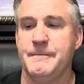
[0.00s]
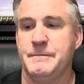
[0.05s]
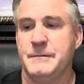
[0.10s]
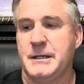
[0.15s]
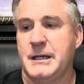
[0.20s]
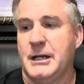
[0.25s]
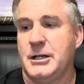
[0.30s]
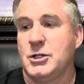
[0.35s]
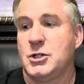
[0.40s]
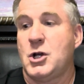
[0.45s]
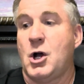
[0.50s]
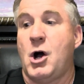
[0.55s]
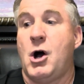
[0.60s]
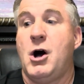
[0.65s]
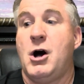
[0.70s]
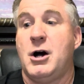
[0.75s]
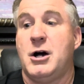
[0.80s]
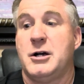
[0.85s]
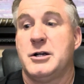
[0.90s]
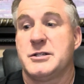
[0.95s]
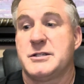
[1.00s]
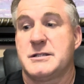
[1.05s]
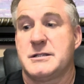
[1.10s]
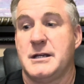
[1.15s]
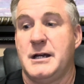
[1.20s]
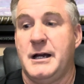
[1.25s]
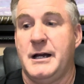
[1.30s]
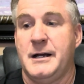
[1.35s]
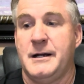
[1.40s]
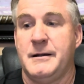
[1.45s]
can cause
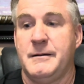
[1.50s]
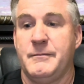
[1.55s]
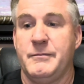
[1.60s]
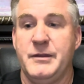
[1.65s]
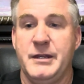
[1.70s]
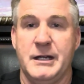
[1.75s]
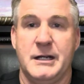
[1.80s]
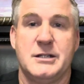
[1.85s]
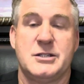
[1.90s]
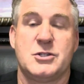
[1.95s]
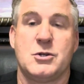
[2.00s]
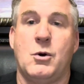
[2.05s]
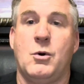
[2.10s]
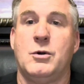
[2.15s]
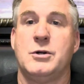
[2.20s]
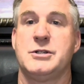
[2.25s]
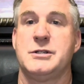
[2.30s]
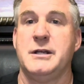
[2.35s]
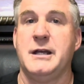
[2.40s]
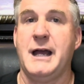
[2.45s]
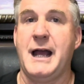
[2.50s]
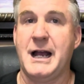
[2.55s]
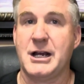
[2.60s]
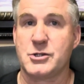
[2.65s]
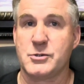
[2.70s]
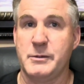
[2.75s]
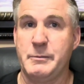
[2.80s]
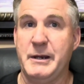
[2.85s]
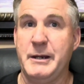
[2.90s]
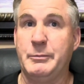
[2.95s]
uh, this or to
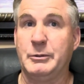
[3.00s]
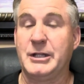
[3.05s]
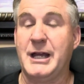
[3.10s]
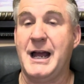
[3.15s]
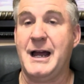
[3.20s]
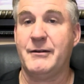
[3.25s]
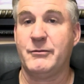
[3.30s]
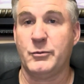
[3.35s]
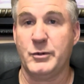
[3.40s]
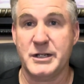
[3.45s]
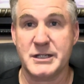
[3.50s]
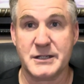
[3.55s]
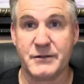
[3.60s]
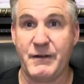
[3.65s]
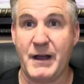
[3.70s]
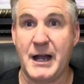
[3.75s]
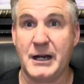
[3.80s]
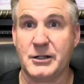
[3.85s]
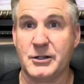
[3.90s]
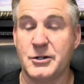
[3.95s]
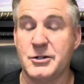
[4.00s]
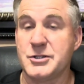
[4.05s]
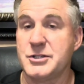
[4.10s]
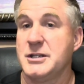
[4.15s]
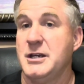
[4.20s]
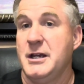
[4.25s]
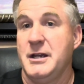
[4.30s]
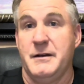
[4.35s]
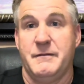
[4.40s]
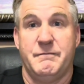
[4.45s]
actually people to have risk factors
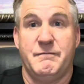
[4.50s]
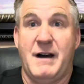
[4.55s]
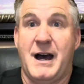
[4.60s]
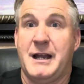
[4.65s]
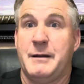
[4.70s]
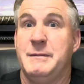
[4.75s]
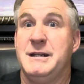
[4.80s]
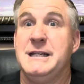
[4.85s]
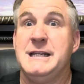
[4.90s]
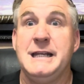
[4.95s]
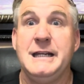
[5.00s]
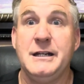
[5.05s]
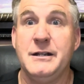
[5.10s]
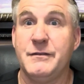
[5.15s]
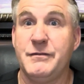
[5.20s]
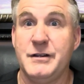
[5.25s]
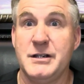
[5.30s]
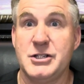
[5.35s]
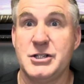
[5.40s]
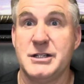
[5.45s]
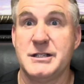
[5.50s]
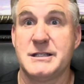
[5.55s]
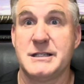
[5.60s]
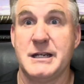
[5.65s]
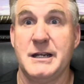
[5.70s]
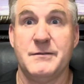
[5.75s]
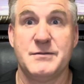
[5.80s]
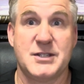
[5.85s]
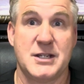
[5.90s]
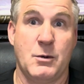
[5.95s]
vitamin D
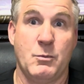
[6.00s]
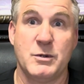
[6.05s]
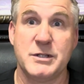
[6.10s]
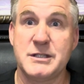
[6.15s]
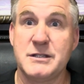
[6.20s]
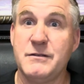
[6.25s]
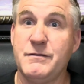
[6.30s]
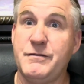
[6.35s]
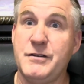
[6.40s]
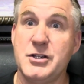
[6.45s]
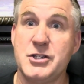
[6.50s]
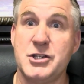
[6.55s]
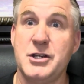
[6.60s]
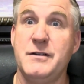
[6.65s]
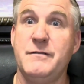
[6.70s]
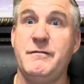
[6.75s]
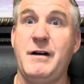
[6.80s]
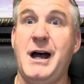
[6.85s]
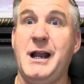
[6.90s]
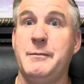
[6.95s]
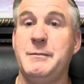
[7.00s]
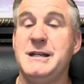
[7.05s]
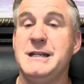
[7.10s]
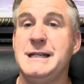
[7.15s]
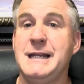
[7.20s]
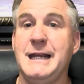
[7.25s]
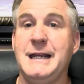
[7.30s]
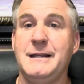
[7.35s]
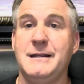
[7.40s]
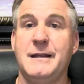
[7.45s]
deficiency. If someone's deficient in vitamin
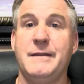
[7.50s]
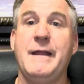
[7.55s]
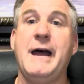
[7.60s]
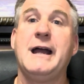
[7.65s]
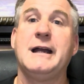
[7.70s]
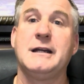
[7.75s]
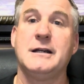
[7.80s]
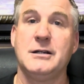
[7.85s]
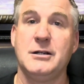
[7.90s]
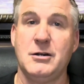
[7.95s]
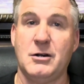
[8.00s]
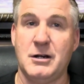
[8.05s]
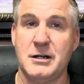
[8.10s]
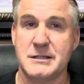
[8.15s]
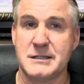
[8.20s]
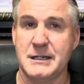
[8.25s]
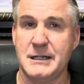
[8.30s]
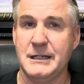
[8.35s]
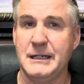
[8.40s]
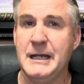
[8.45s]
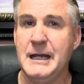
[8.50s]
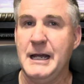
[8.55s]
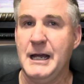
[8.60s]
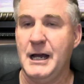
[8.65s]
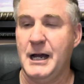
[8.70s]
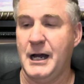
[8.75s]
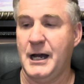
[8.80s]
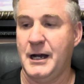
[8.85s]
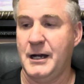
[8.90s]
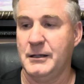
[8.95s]
D, then that can cause it.
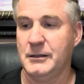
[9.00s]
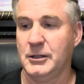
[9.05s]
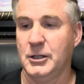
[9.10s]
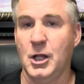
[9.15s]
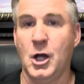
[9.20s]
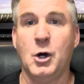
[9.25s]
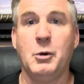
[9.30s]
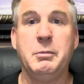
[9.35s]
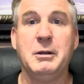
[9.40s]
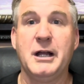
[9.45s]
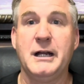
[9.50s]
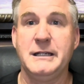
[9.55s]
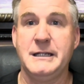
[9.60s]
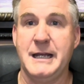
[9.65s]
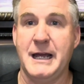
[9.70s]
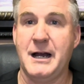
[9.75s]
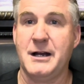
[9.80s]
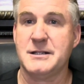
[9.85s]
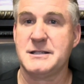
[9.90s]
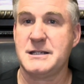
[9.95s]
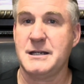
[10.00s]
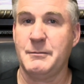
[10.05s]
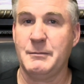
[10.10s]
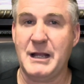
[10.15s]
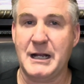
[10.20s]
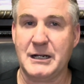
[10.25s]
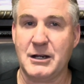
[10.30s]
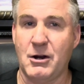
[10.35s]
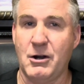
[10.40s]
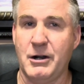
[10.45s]
Uh, low blood calcium,
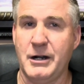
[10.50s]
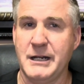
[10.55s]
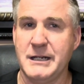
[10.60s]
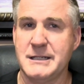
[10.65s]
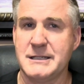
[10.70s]
like I already